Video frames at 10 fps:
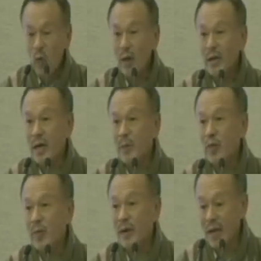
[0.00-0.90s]
Quite
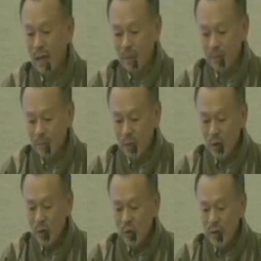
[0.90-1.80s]
appropriately,
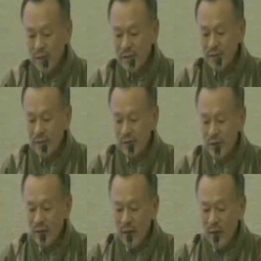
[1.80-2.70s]
20th
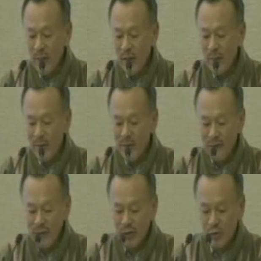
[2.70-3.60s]
century may be
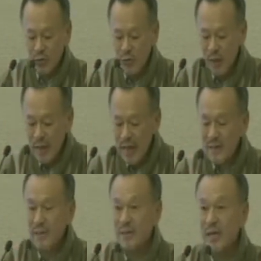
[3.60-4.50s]
referred to
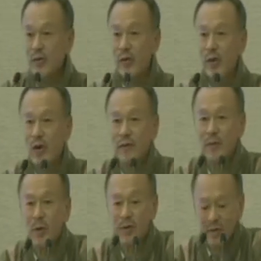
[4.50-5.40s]
as a century of
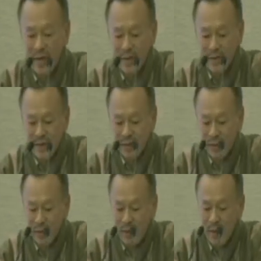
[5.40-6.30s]

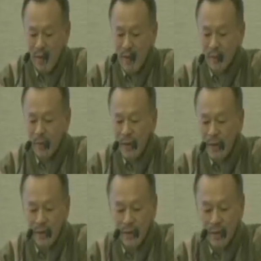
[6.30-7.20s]
democratization and a
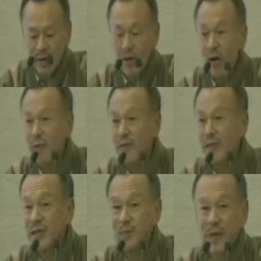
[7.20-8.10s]
period of
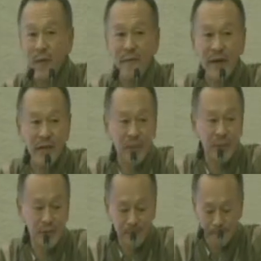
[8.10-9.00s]
GDP
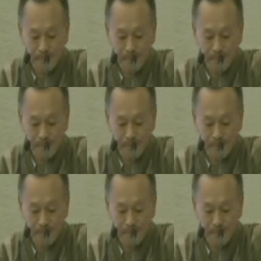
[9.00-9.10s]
fetish.